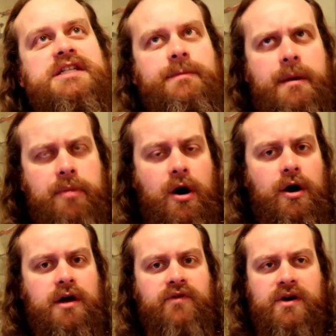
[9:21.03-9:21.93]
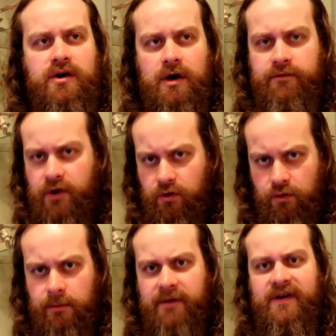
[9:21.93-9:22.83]
to be part of a
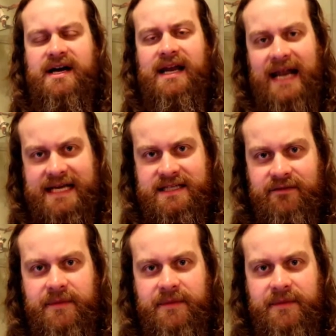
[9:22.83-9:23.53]
group, of a collective.